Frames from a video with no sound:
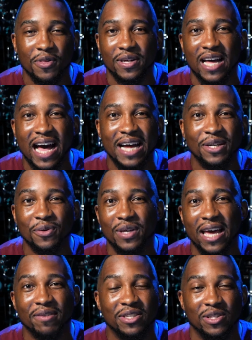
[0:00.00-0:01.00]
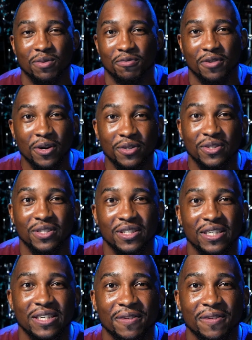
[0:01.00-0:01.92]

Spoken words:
the God who gave to them first.